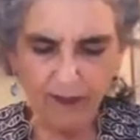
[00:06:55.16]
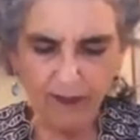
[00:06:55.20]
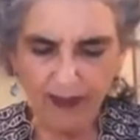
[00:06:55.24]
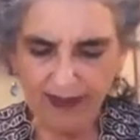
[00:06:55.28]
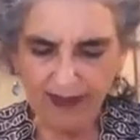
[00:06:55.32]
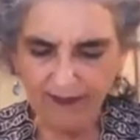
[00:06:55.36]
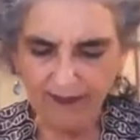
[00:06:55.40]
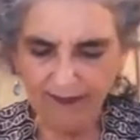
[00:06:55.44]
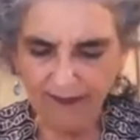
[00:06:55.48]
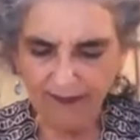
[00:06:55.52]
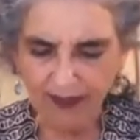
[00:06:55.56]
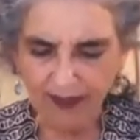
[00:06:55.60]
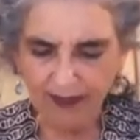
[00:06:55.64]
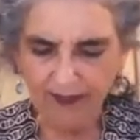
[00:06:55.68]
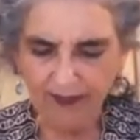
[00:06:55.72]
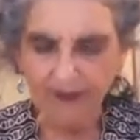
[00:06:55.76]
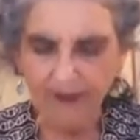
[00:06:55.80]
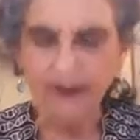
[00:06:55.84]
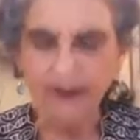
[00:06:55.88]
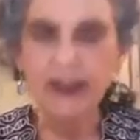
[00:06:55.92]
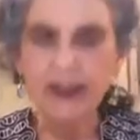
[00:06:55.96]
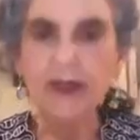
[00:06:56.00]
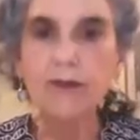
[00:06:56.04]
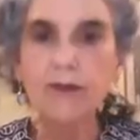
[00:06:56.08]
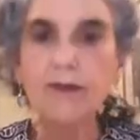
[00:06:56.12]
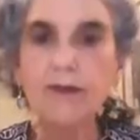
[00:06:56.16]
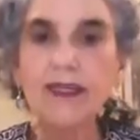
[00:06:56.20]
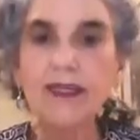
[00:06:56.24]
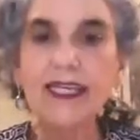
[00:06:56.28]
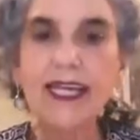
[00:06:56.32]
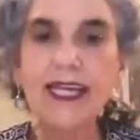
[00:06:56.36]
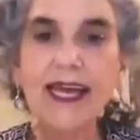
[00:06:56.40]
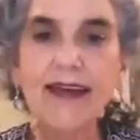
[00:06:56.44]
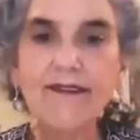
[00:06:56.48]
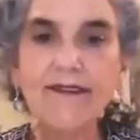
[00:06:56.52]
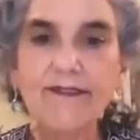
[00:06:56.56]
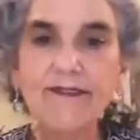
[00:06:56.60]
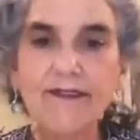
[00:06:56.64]
my father,
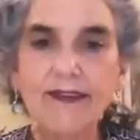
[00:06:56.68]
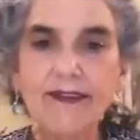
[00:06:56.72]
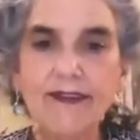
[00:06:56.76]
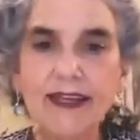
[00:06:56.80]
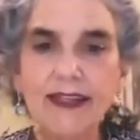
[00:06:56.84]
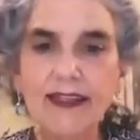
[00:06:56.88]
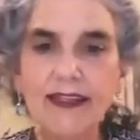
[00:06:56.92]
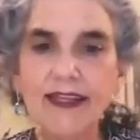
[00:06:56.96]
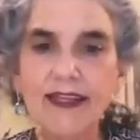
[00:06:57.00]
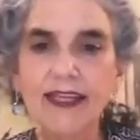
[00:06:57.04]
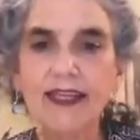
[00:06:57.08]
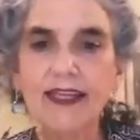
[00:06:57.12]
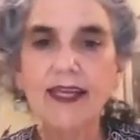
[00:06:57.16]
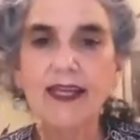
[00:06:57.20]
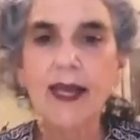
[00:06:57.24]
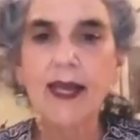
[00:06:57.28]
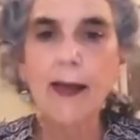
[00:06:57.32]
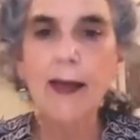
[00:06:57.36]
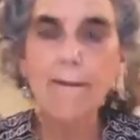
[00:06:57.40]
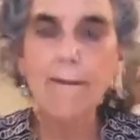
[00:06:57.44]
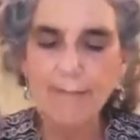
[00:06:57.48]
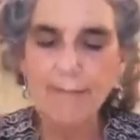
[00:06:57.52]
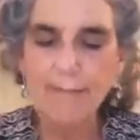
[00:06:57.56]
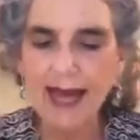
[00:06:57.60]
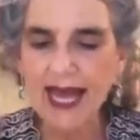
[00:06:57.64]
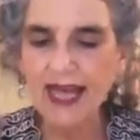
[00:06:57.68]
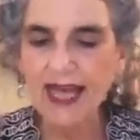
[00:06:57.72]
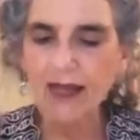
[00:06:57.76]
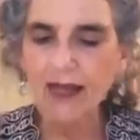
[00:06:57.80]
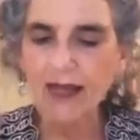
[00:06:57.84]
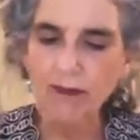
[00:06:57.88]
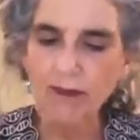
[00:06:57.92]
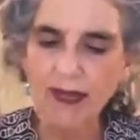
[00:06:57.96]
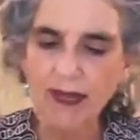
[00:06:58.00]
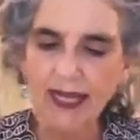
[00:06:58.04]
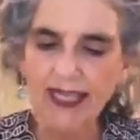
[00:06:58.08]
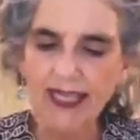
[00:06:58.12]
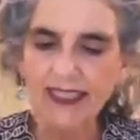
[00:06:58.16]
be everything?
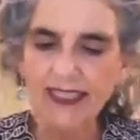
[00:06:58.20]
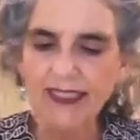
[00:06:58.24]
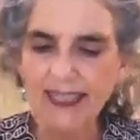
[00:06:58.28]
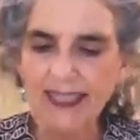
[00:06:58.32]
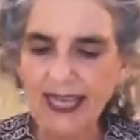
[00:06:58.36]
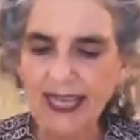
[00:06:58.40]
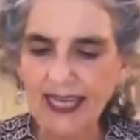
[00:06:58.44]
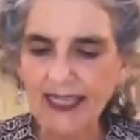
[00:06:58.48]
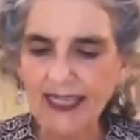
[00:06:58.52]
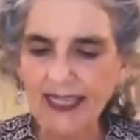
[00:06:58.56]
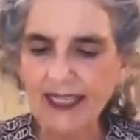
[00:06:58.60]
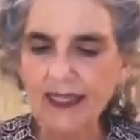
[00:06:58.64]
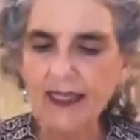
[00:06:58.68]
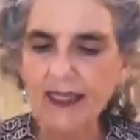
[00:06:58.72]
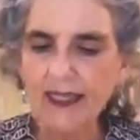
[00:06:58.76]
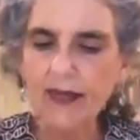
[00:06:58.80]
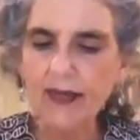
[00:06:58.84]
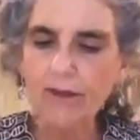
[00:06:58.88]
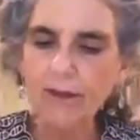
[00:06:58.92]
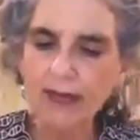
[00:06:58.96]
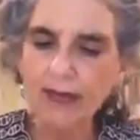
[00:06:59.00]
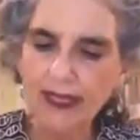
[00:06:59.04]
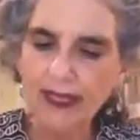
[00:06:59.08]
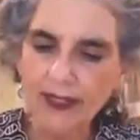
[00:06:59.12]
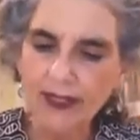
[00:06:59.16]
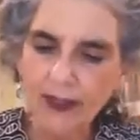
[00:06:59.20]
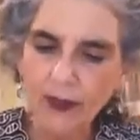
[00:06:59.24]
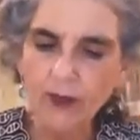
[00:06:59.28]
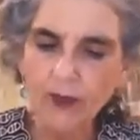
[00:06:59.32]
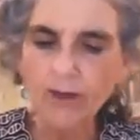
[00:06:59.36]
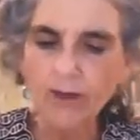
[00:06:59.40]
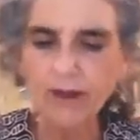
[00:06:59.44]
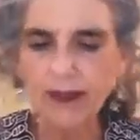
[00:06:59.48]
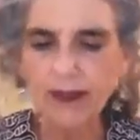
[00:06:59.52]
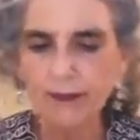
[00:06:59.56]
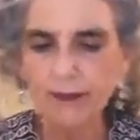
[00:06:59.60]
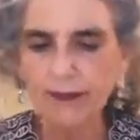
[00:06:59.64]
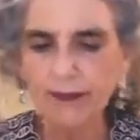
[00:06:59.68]
Magpie daddy, my
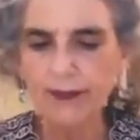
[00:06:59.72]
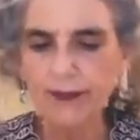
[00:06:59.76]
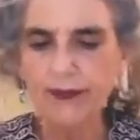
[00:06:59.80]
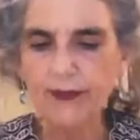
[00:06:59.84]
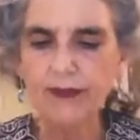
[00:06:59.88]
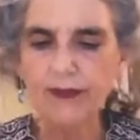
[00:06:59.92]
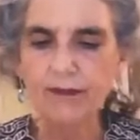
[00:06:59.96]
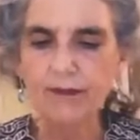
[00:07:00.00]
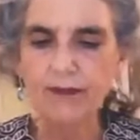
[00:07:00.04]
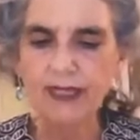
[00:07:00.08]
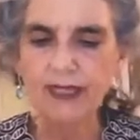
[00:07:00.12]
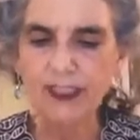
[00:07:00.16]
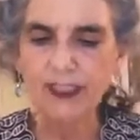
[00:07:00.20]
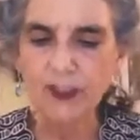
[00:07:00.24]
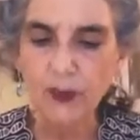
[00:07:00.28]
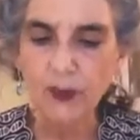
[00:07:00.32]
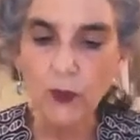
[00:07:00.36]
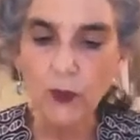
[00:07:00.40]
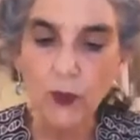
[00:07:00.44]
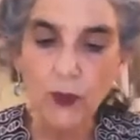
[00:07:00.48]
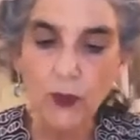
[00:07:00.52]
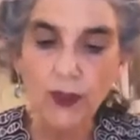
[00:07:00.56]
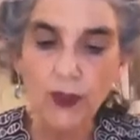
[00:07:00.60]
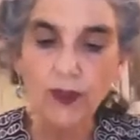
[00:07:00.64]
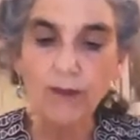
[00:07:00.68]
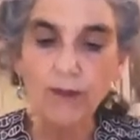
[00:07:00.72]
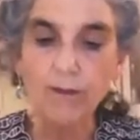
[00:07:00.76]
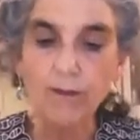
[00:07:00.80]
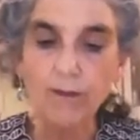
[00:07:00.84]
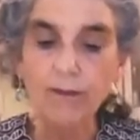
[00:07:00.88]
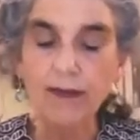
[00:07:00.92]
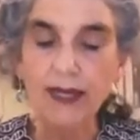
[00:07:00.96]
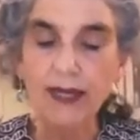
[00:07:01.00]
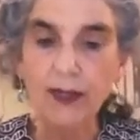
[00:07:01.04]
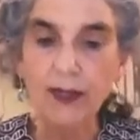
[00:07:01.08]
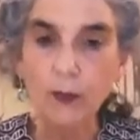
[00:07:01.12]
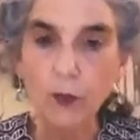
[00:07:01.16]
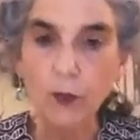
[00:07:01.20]
note, my bird, my sword,
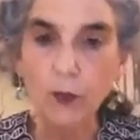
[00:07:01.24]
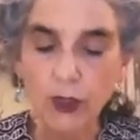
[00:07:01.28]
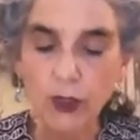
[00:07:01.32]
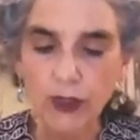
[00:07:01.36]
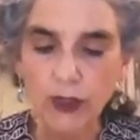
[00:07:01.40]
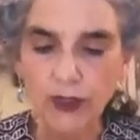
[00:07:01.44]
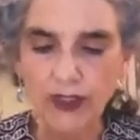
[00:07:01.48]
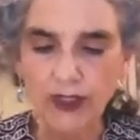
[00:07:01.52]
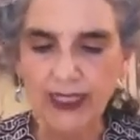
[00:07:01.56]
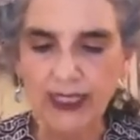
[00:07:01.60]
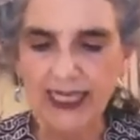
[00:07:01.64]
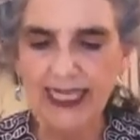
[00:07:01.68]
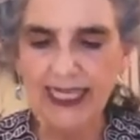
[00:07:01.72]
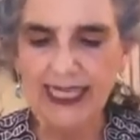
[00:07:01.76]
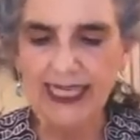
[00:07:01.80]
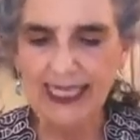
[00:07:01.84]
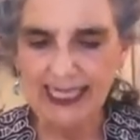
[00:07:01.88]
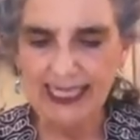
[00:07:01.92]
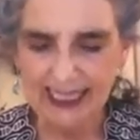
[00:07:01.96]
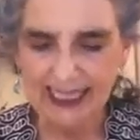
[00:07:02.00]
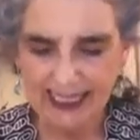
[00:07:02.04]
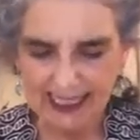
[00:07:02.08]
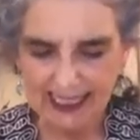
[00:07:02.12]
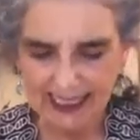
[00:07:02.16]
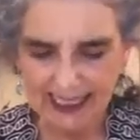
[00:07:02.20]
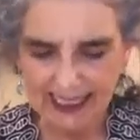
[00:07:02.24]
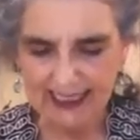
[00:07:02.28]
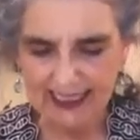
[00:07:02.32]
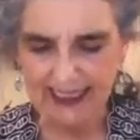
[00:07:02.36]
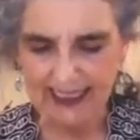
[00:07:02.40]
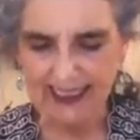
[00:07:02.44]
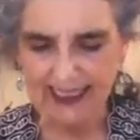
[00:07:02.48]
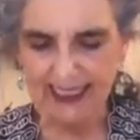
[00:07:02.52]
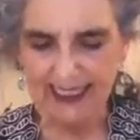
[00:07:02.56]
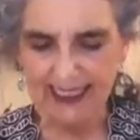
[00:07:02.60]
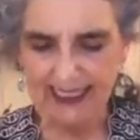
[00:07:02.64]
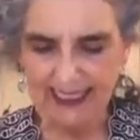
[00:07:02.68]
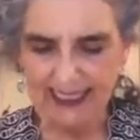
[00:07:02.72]
my word
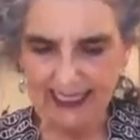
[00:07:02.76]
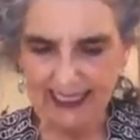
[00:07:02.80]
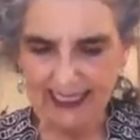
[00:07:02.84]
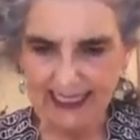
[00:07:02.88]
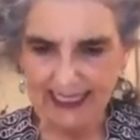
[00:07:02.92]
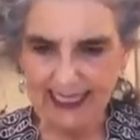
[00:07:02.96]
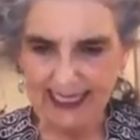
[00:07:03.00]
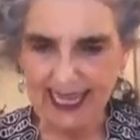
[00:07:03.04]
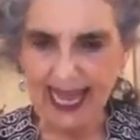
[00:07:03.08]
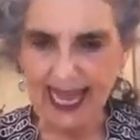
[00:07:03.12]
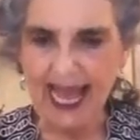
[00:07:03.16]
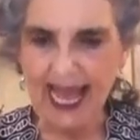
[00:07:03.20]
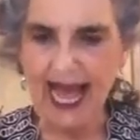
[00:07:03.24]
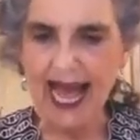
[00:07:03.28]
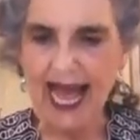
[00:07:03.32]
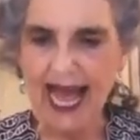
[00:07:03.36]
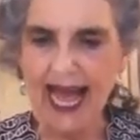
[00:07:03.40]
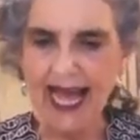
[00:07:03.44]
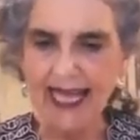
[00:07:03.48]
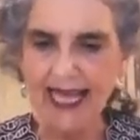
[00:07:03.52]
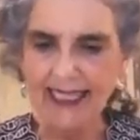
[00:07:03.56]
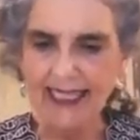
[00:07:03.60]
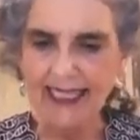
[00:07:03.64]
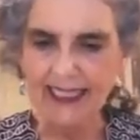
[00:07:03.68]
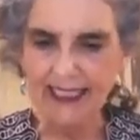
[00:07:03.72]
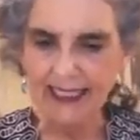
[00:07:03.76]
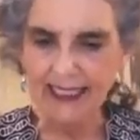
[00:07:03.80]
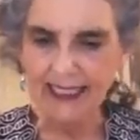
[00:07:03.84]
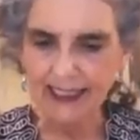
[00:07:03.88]
is dad.